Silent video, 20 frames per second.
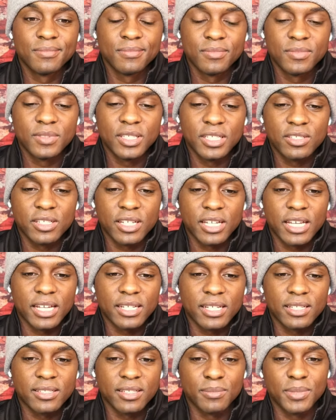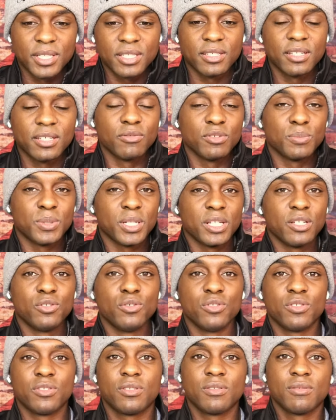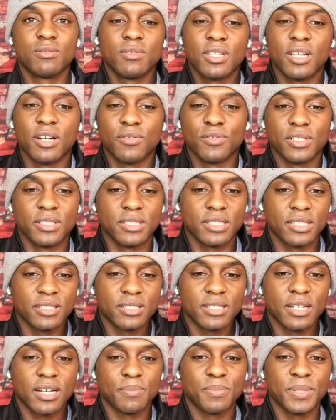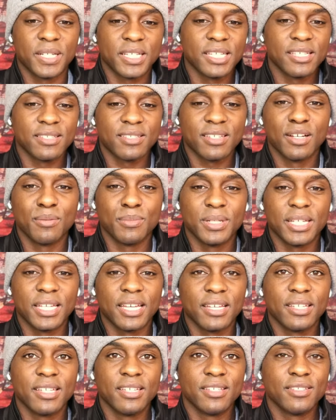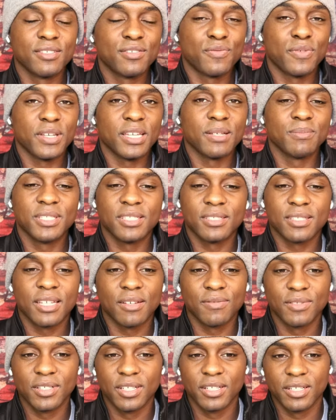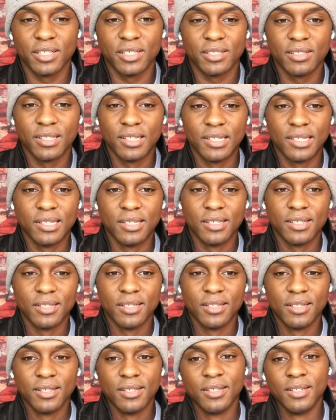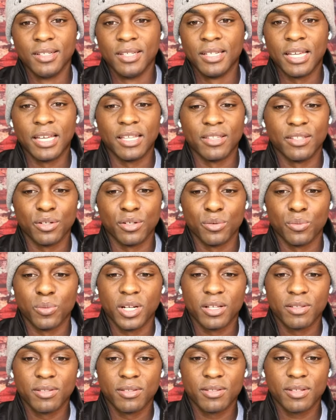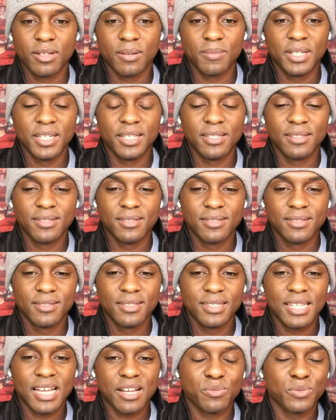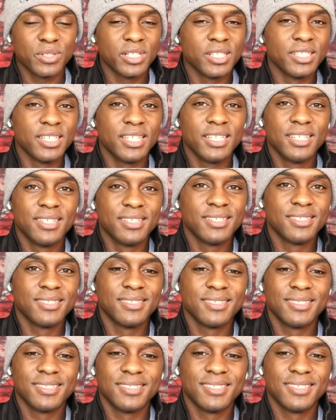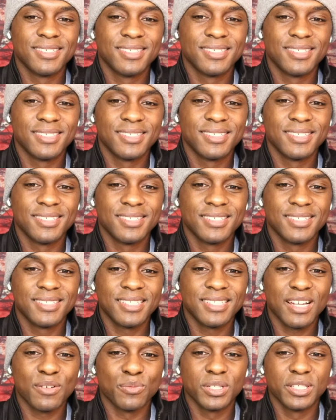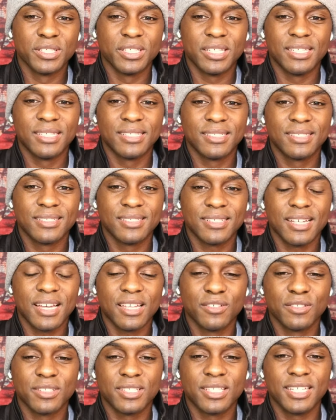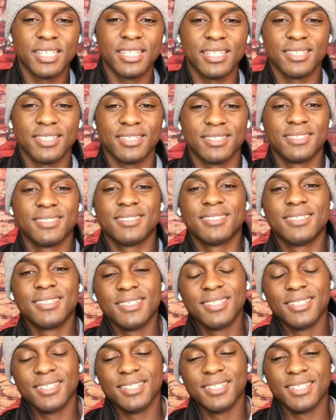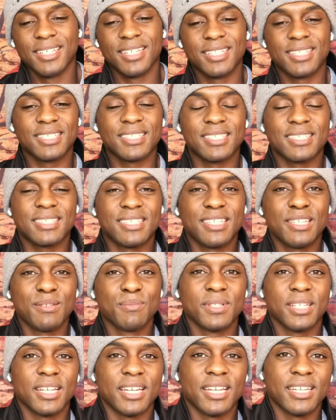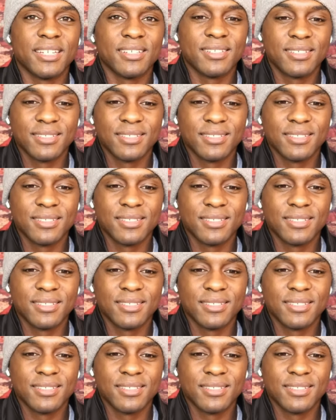D J Akademiks and everybody who's covering this topic is coming at his family's livelihood and their wealth. I mean, not really. Not really. I don't think, it doesn't seem like,